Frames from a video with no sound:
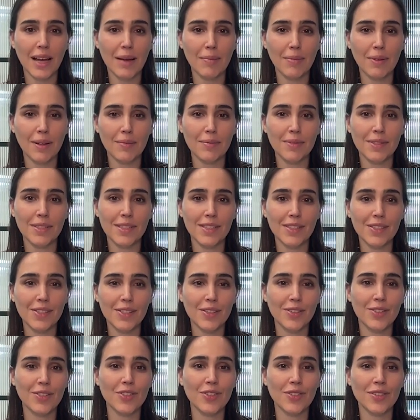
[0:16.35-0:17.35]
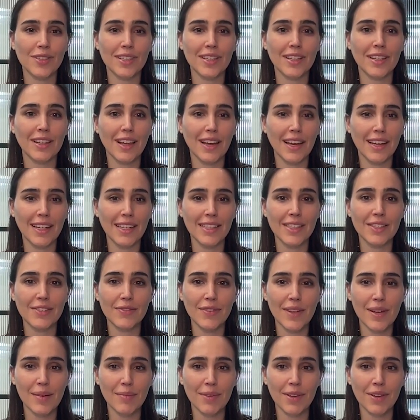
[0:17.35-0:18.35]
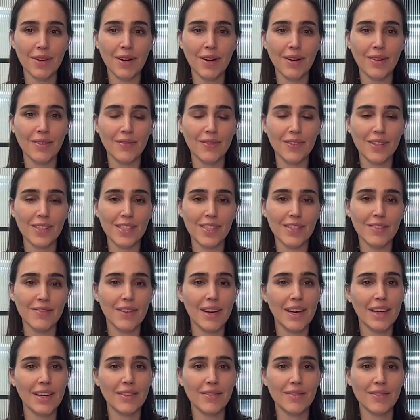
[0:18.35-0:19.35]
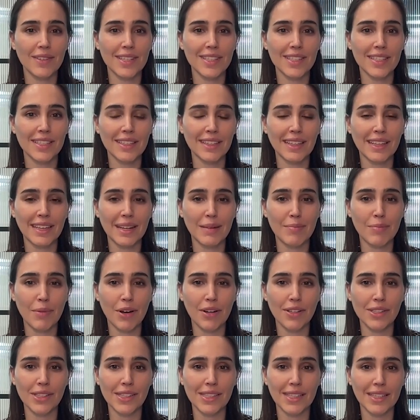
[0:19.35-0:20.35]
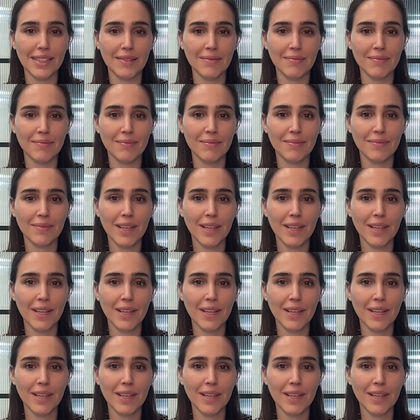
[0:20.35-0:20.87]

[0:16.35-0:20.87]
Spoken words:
Epilepsy Surgery Alliance Family Conference event recently in Boston.